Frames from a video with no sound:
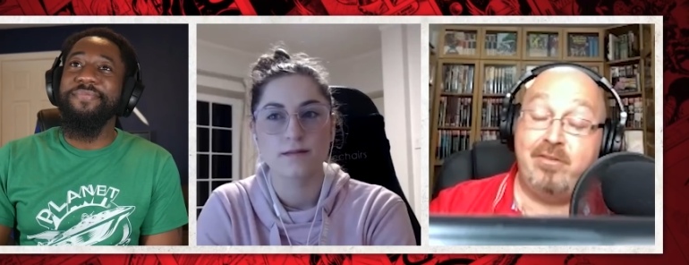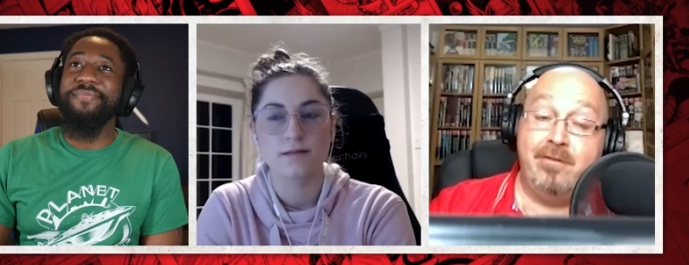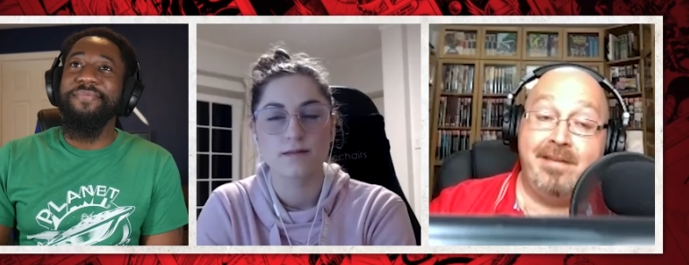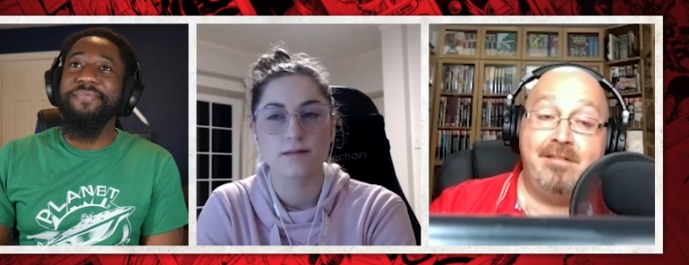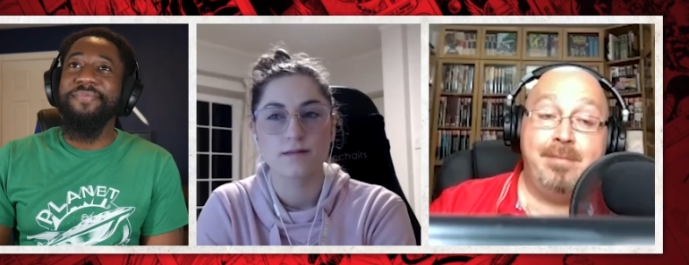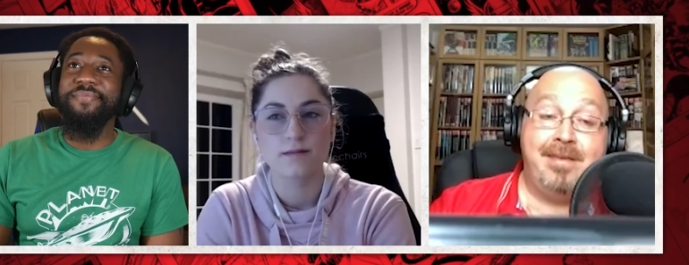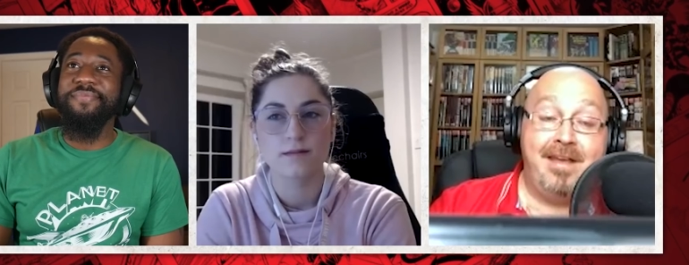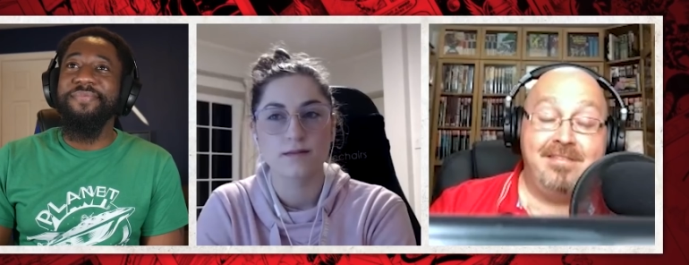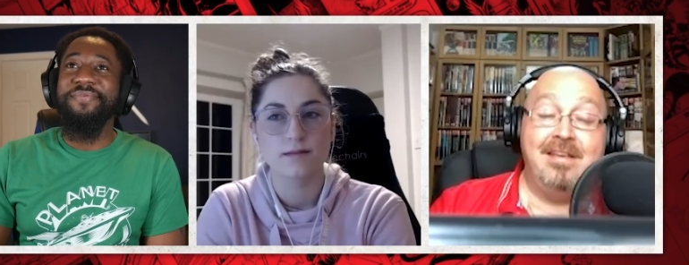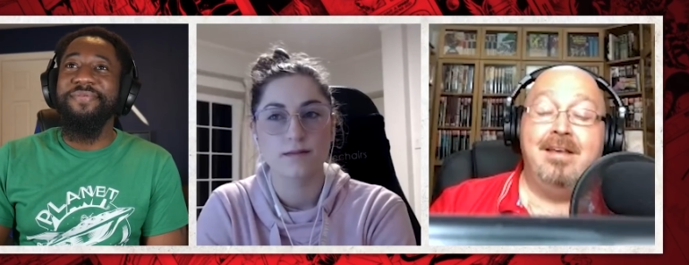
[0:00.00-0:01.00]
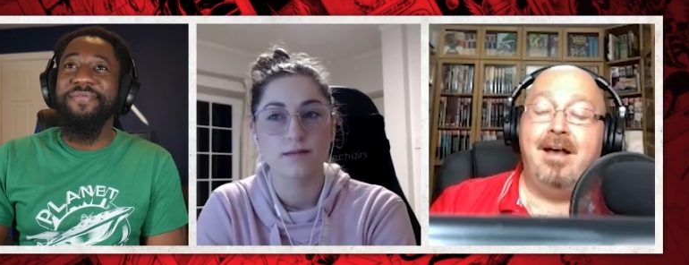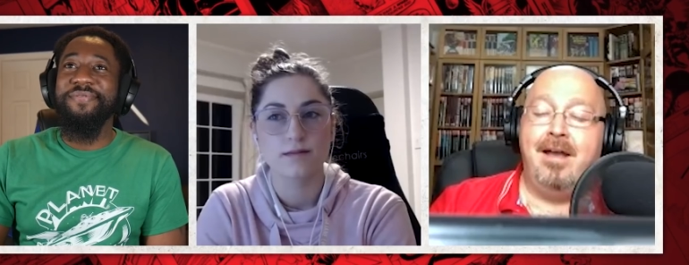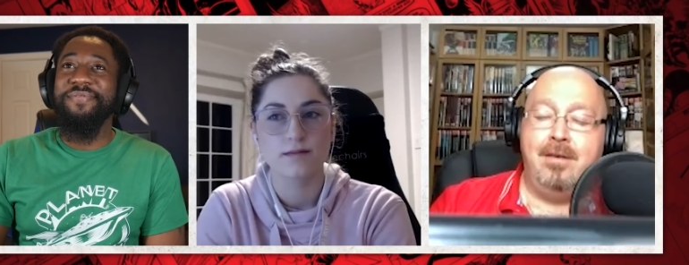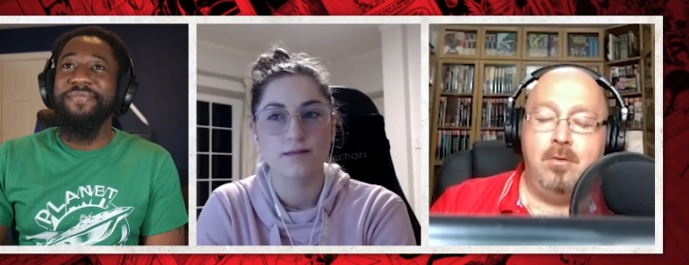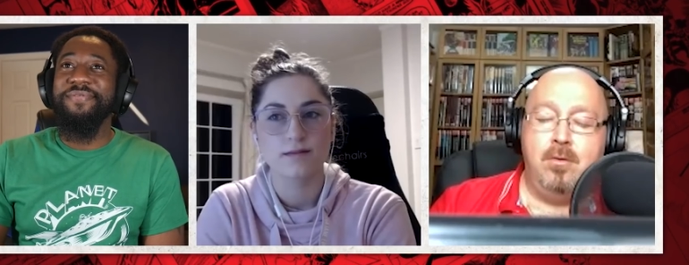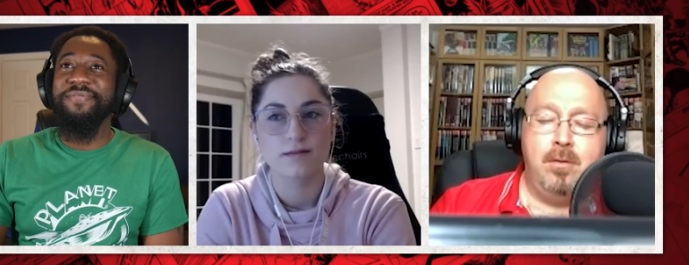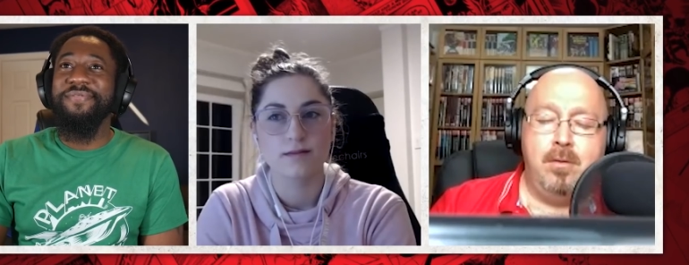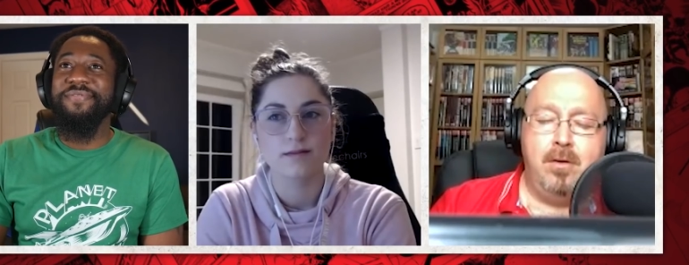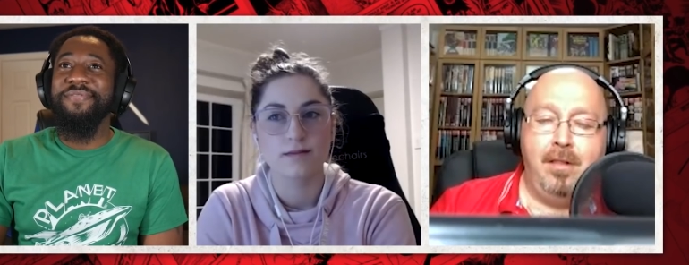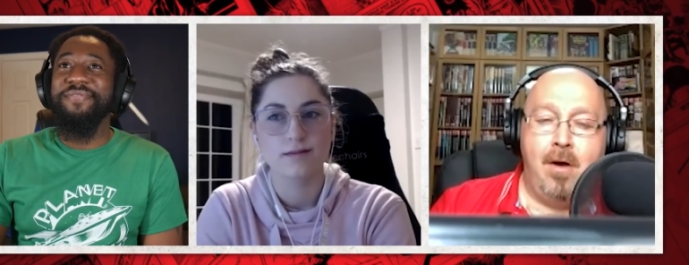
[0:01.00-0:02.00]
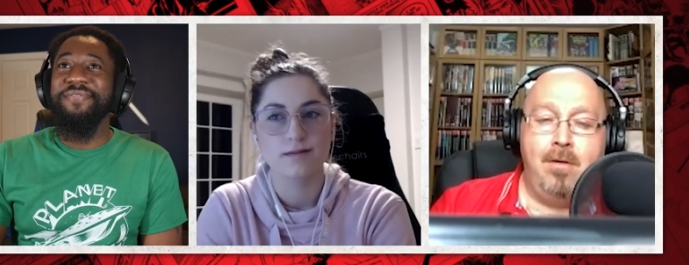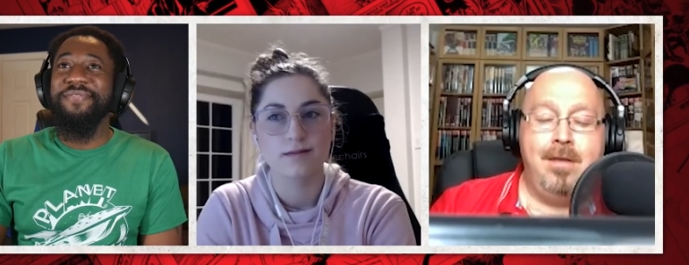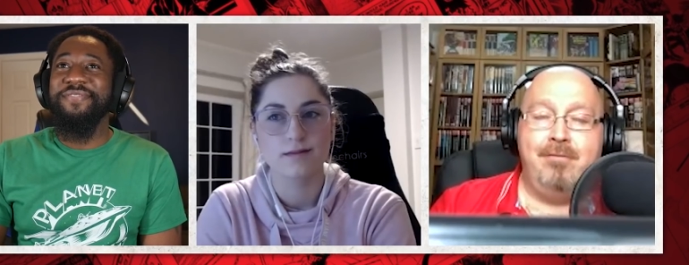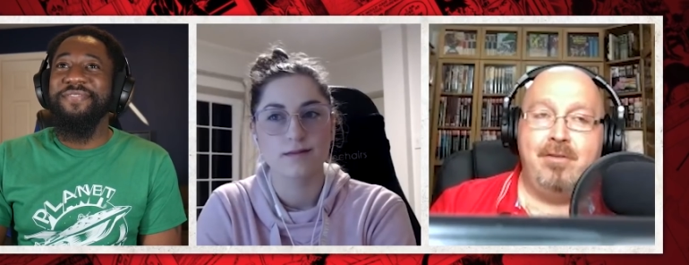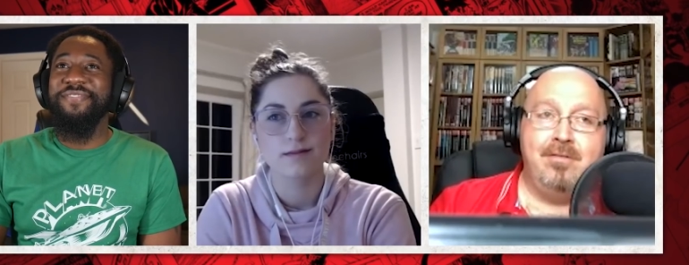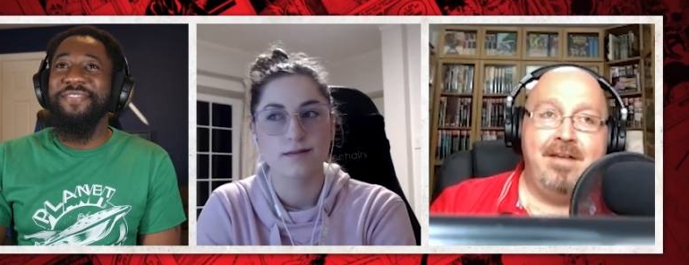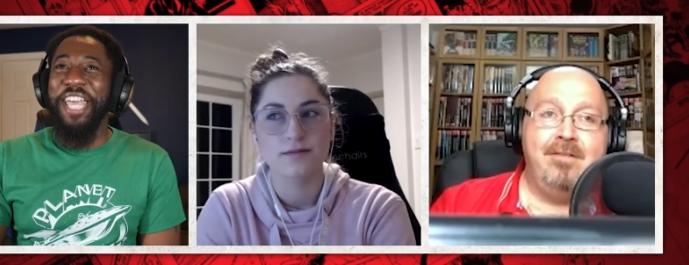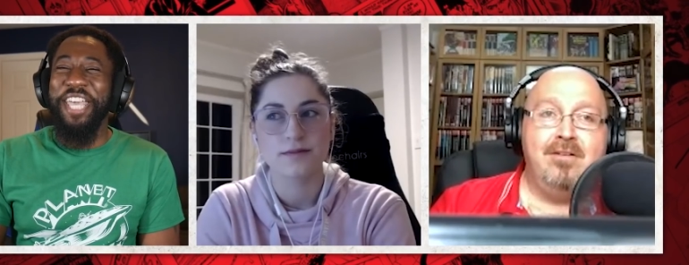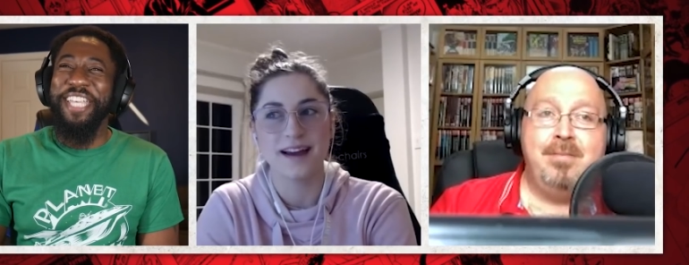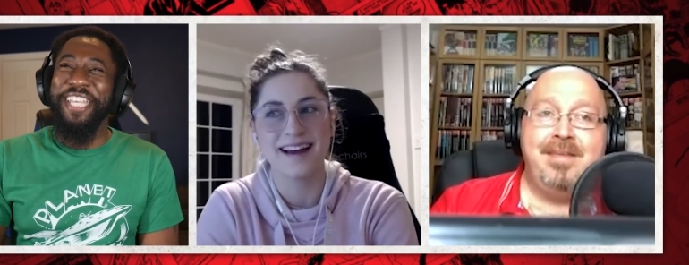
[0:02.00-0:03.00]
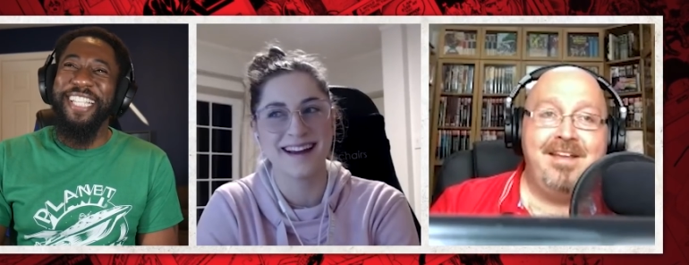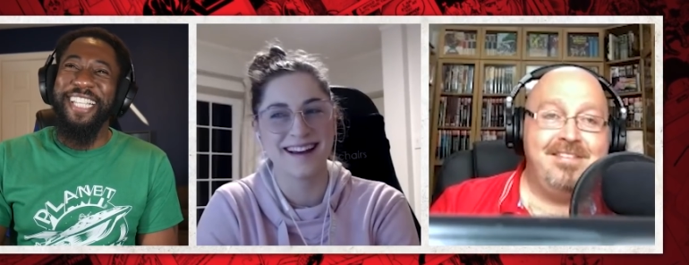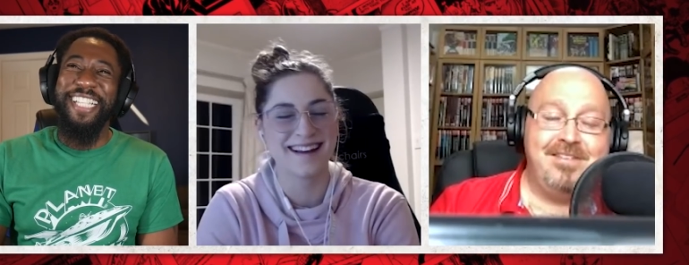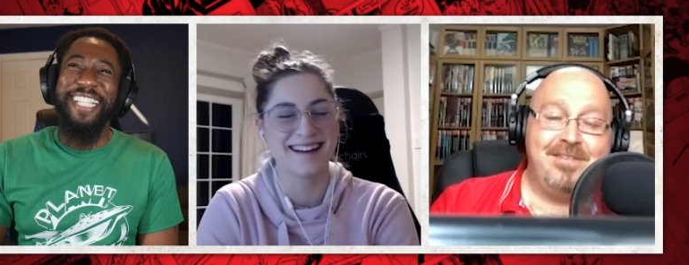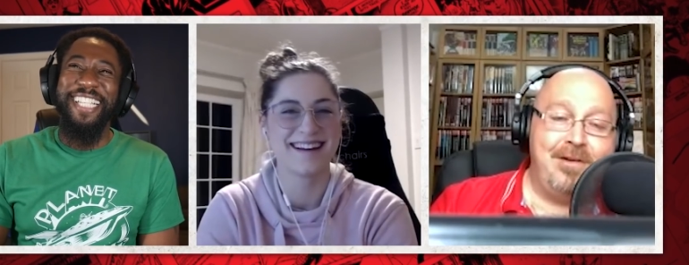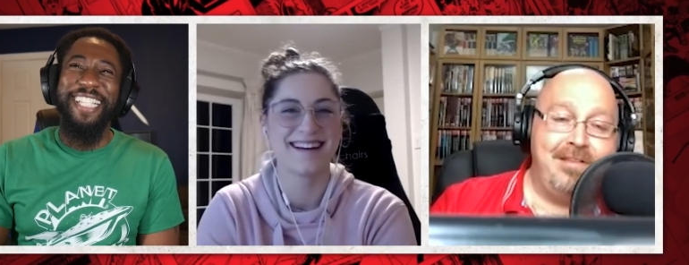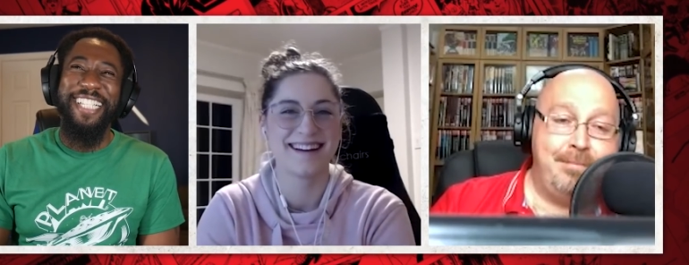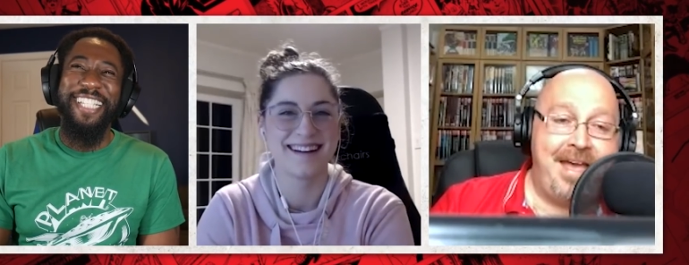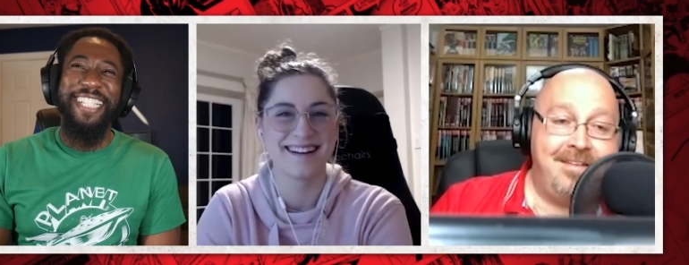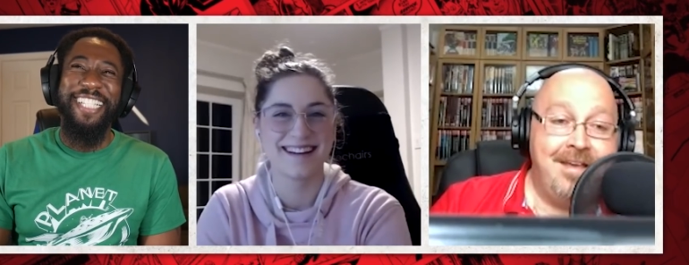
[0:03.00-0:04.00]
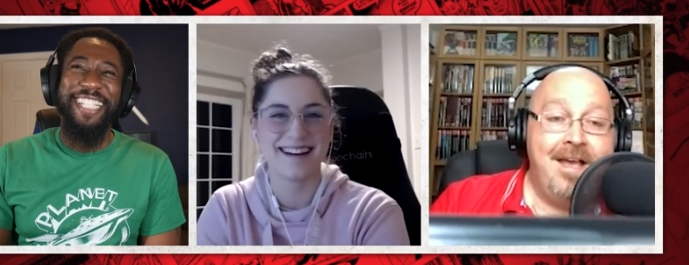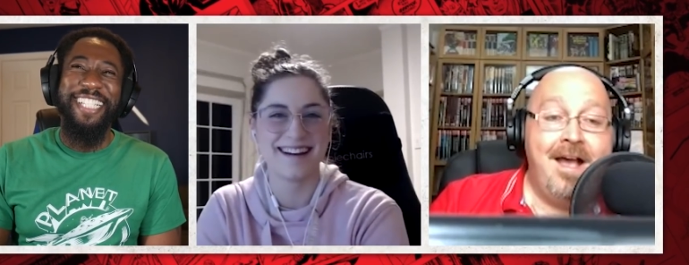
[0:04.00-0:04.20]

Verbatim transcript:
Speaker 1: it turns out to be the case, I knew it all along. If it turns out not to be the case, it's a crazy bet.